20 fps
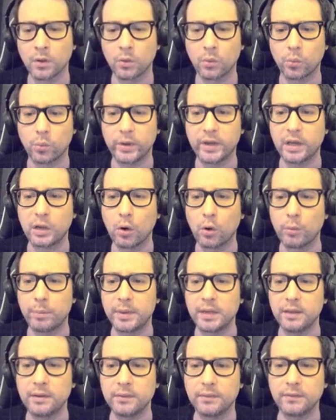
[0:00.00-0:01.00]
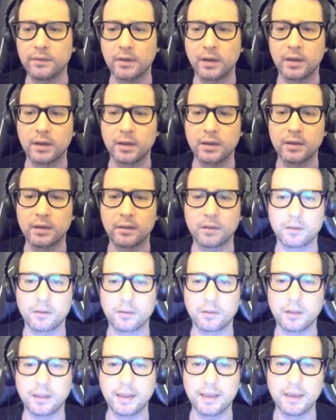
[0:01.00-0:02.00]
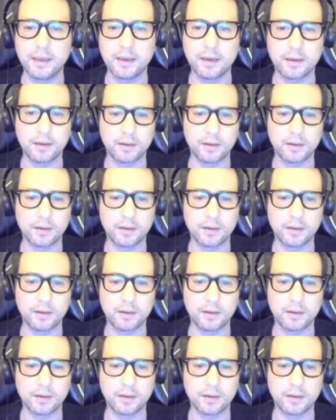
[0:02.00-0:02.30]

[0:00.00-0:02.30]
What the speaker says: we copy the link,